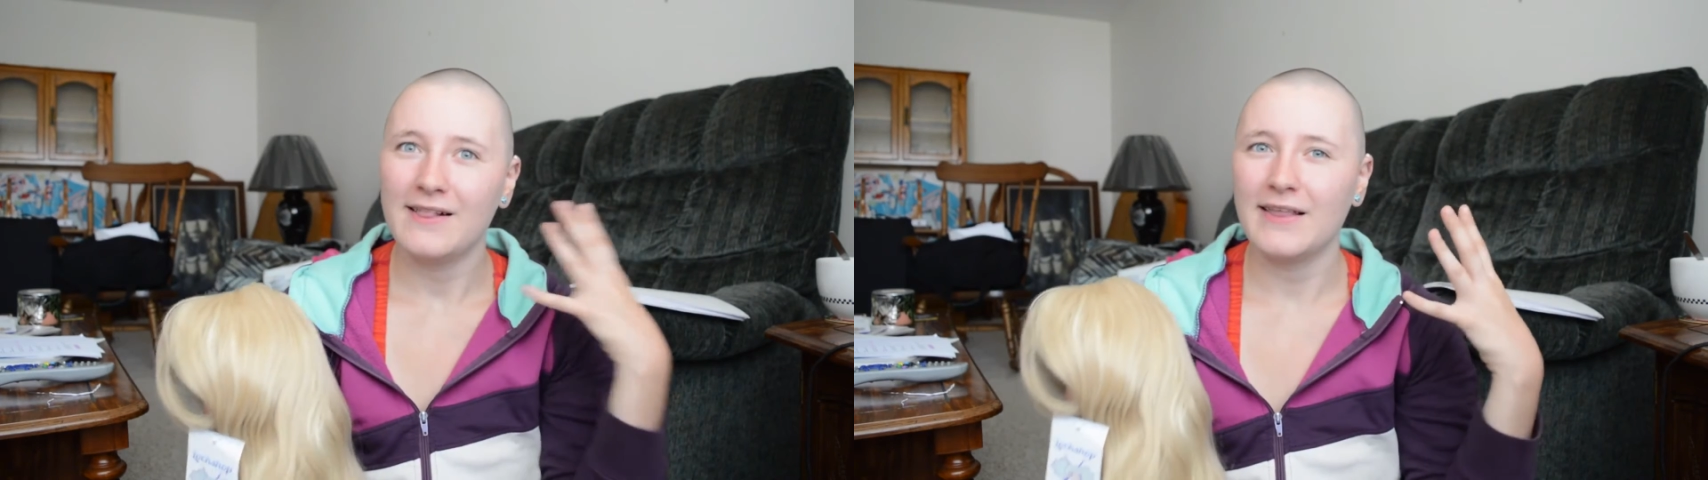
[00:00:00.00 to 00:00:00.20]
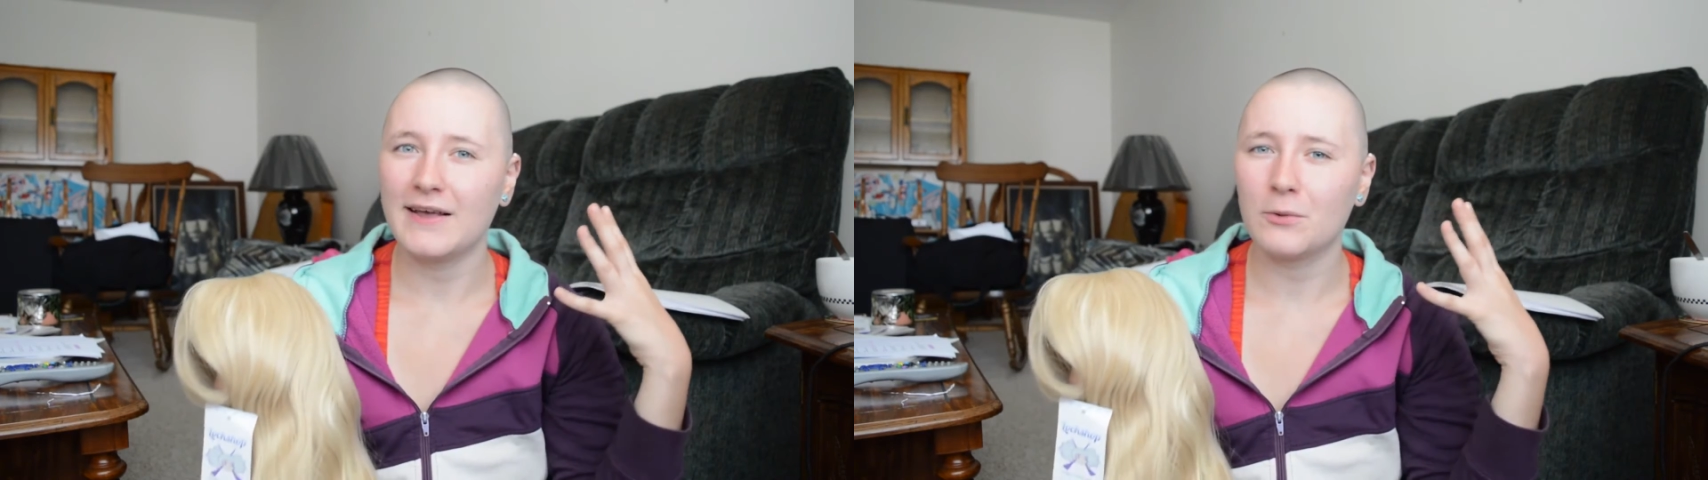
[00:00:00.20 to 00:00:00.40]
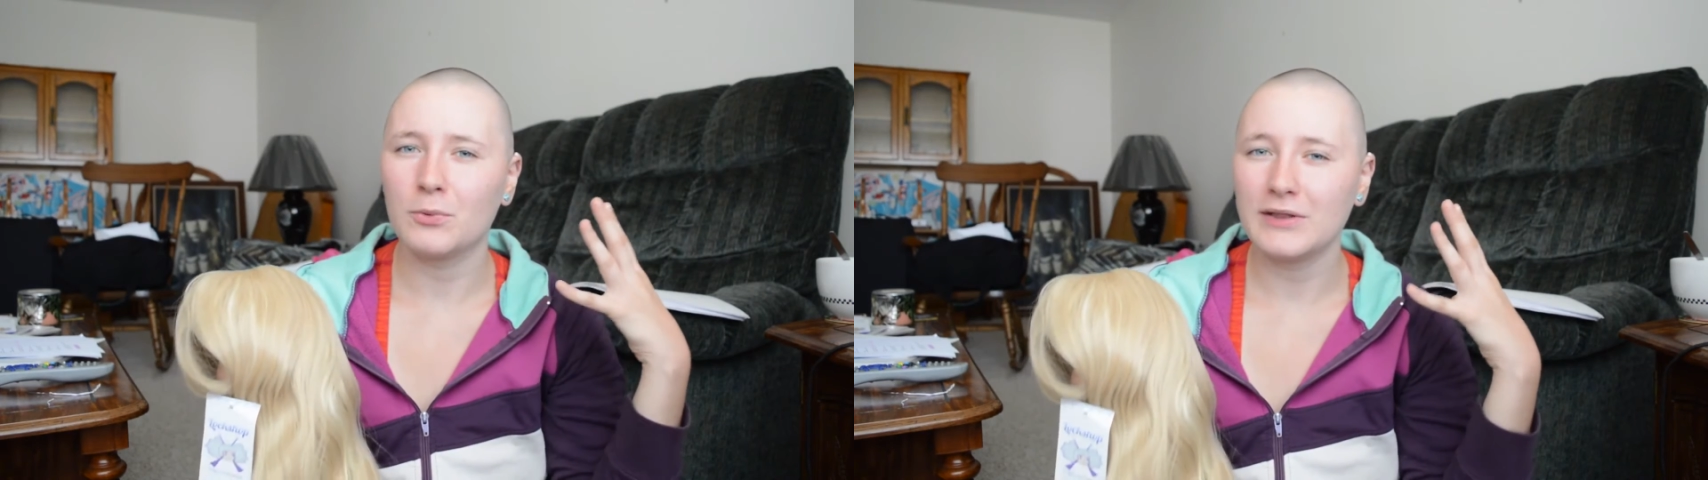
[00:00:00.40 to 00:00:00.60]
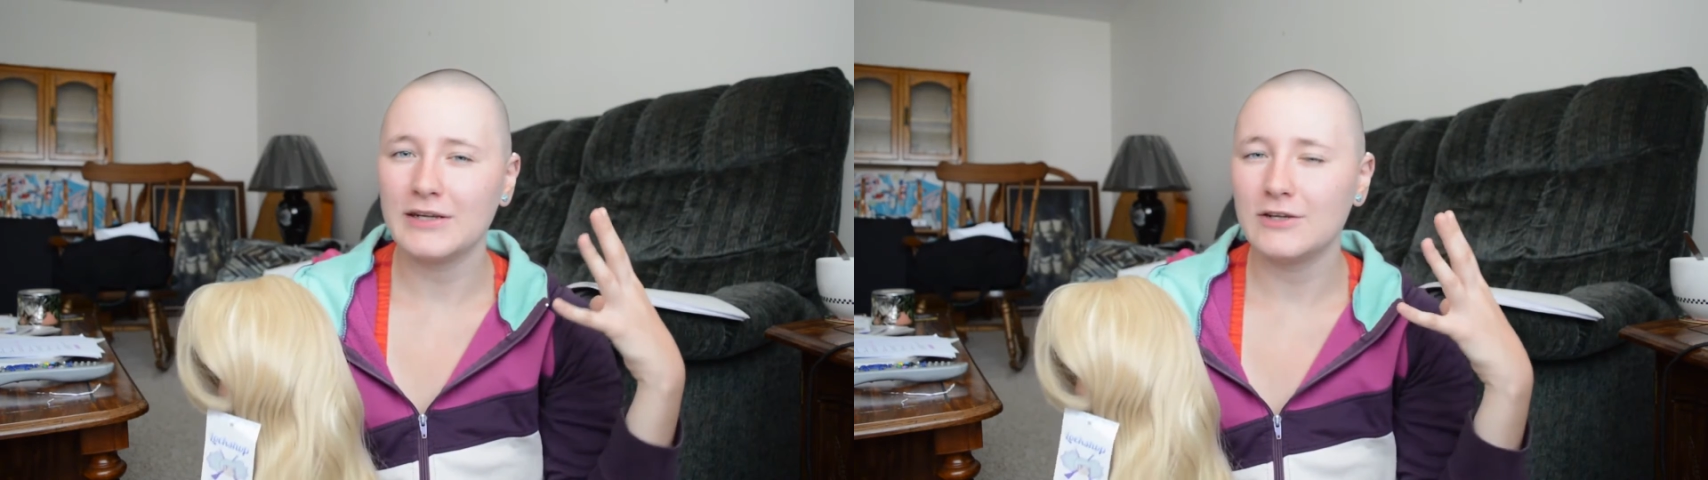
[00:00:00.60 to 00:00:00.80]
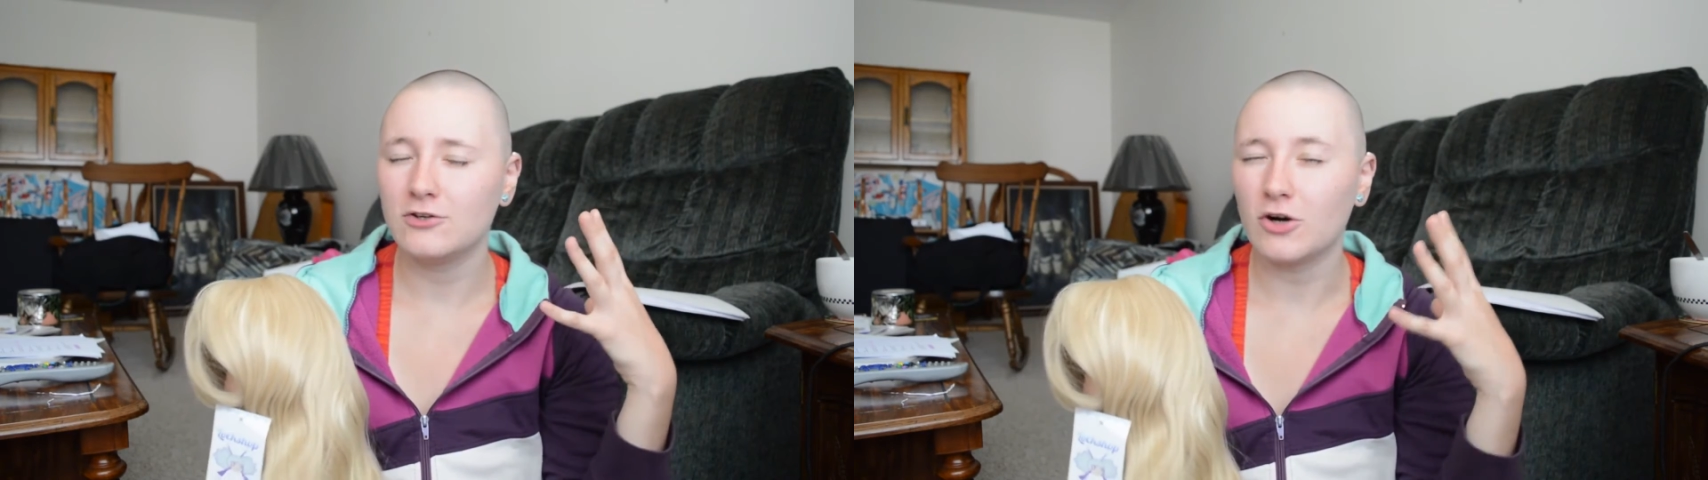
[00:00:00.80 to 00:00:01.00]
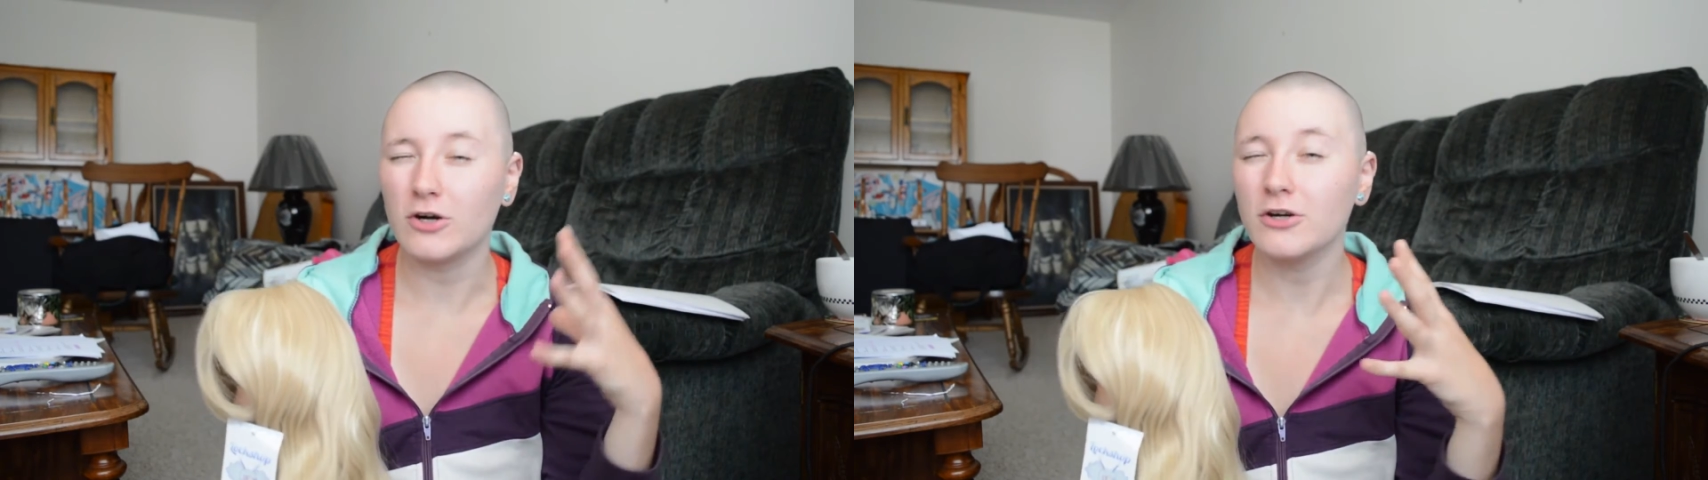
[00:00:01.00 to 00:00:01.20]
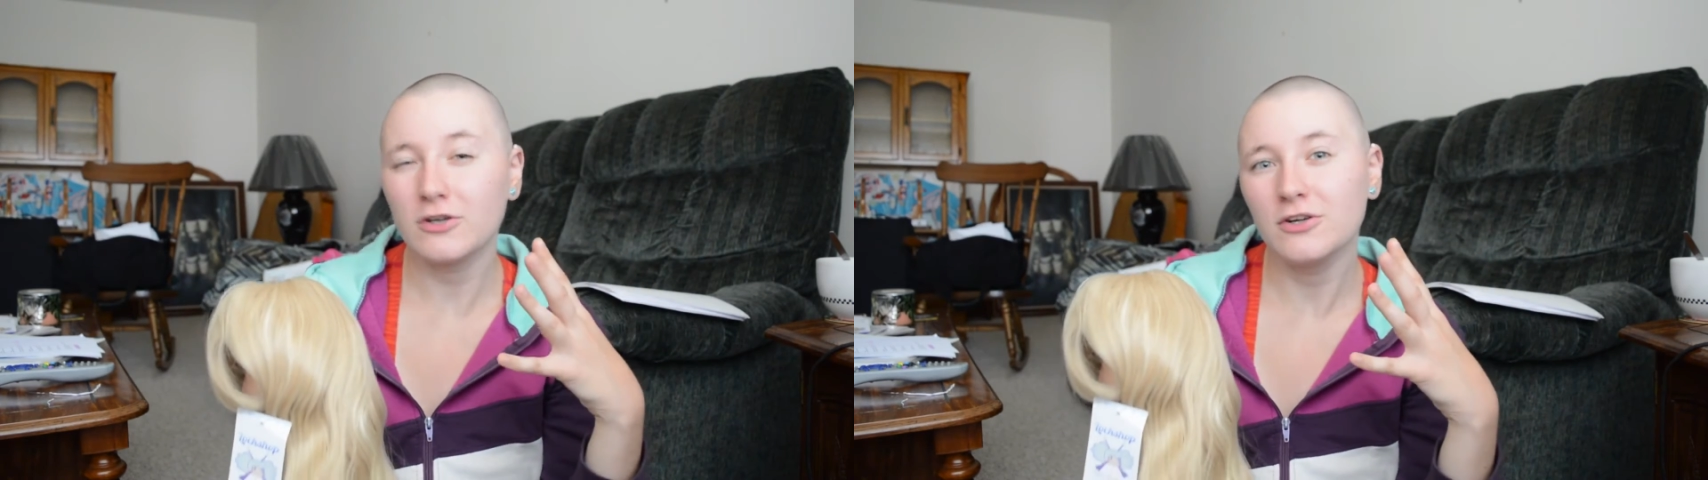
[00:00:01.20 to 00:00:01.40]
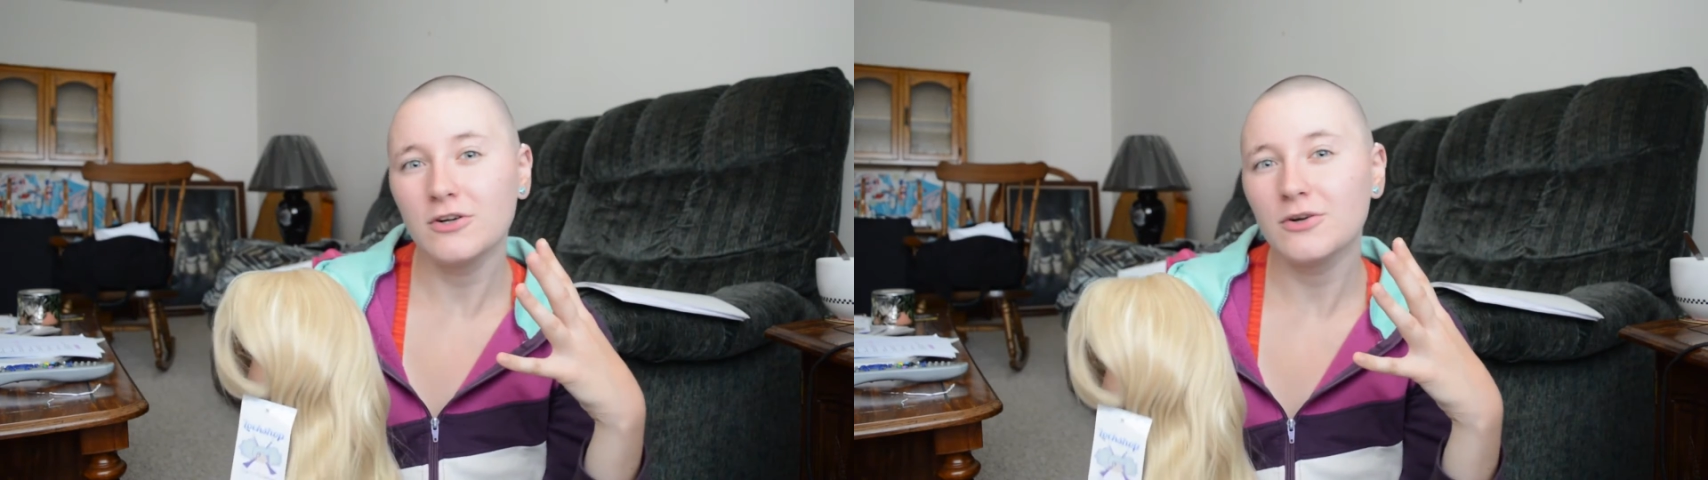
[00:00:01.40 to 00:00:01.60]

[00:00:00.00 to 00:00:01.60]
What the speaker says: like a really dark